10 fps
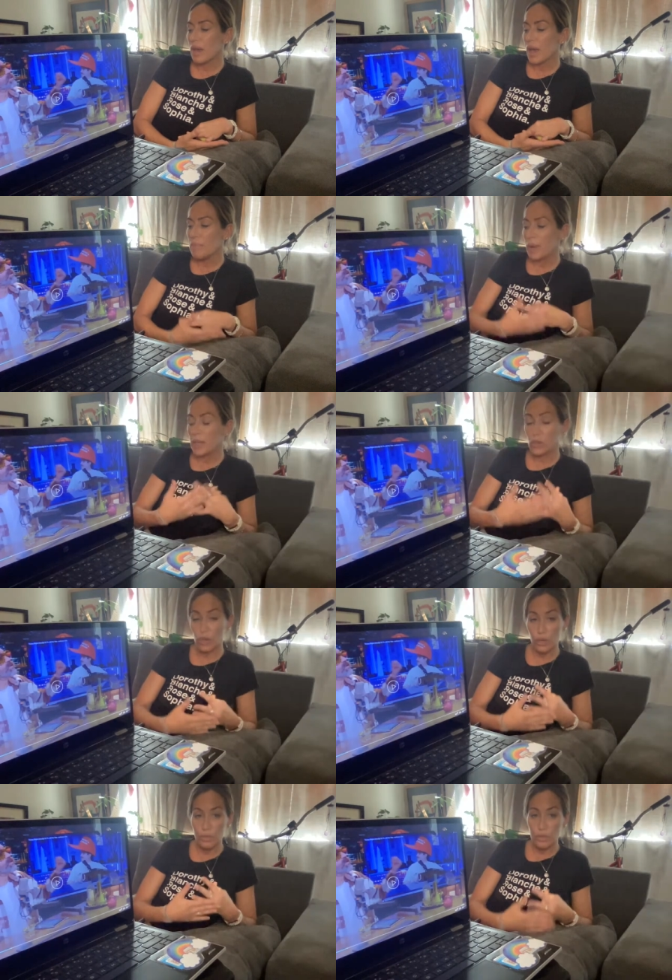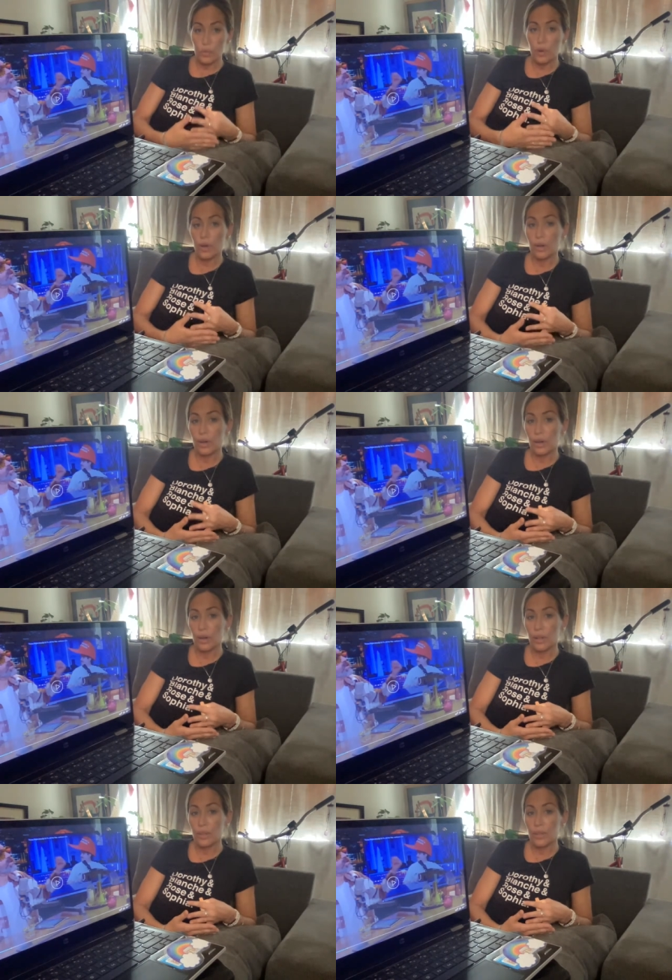and my terms were
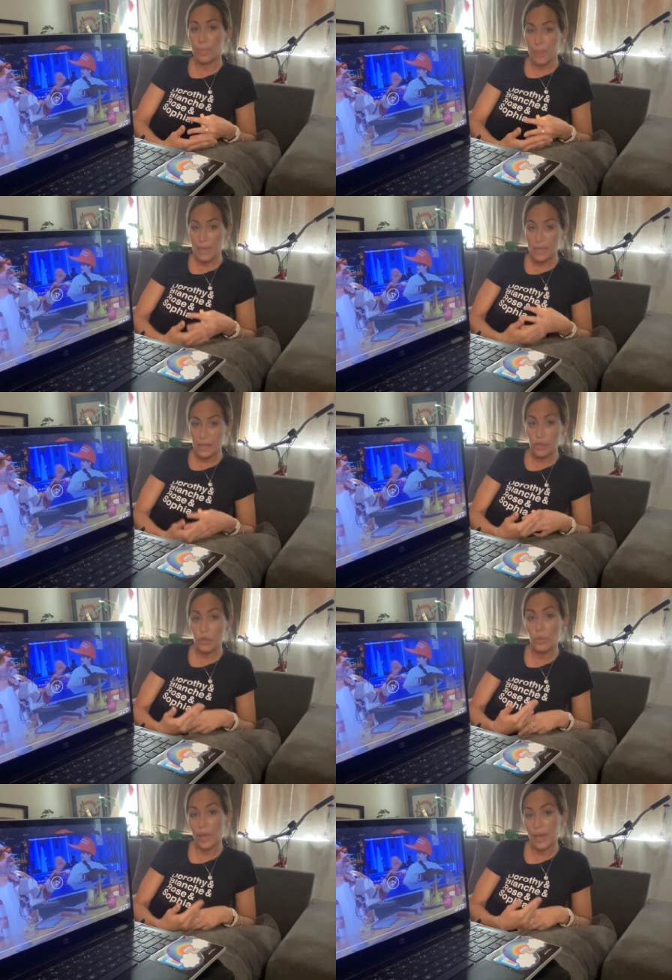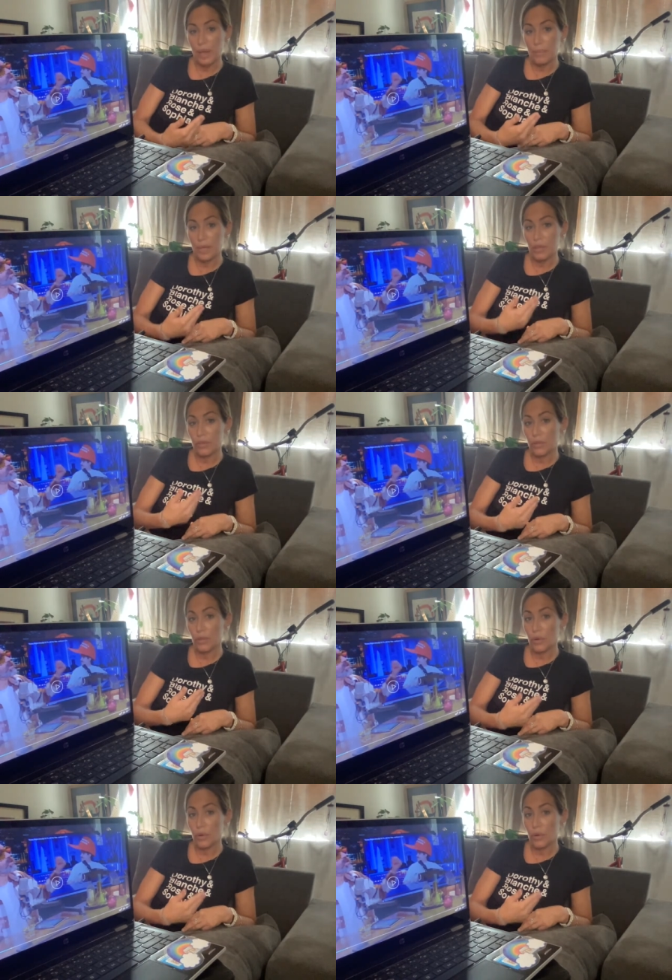that my sister will hate me through